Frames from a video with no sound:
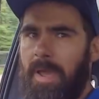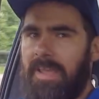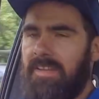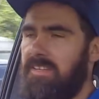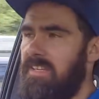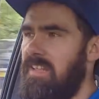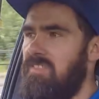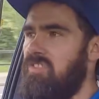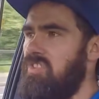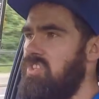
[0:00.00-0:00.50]
paint
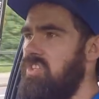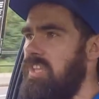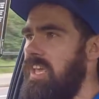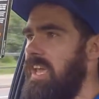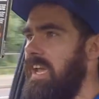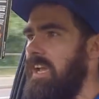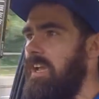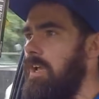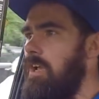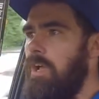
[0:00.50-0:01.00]
didn't stick.
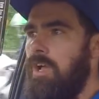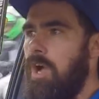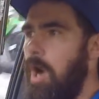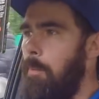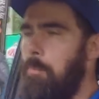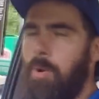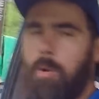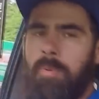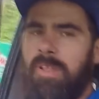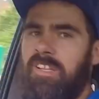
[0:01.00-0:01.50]
I
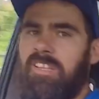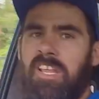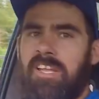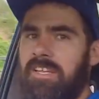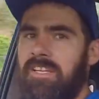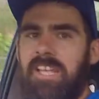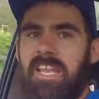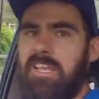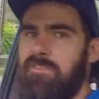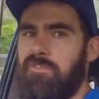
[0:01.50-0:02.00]
probably
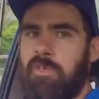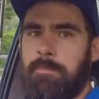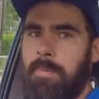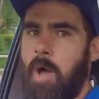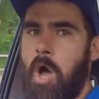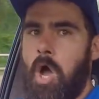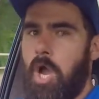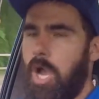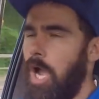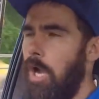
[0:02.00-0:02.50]
didn't leave the
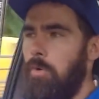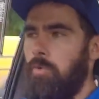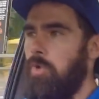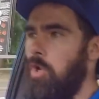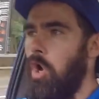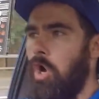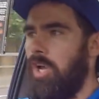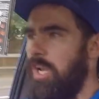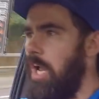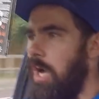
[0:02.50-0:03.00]
bar coat
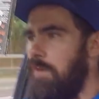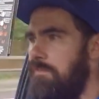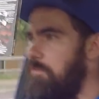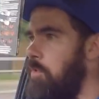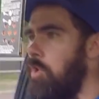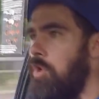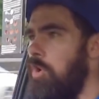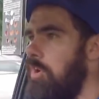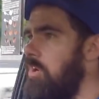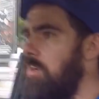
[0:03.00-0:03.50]
long enough
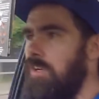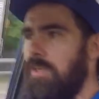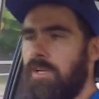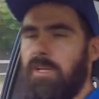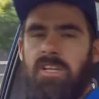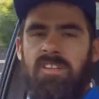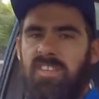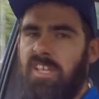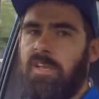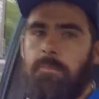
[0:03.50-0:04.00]
or
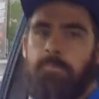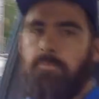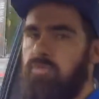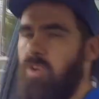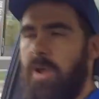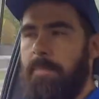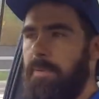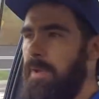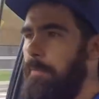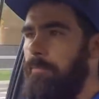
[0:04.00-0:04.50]
didn't
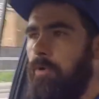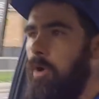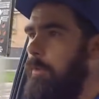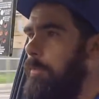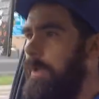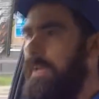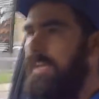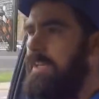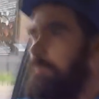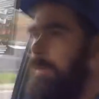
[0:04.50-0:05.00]
prep it
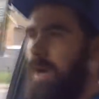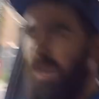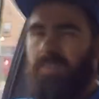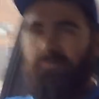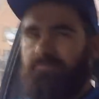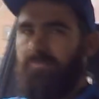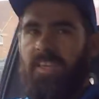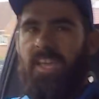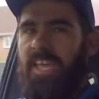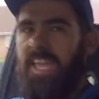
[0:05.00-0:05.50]
properly, but
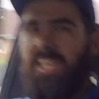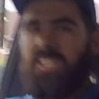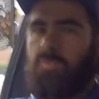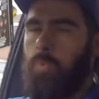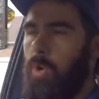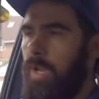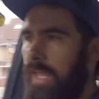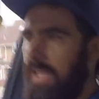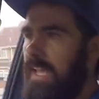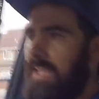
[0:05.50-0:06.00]
it is
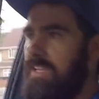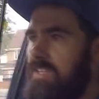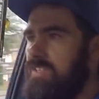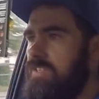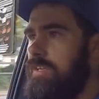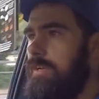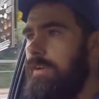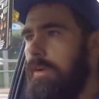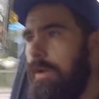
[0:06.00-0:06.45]
what it is.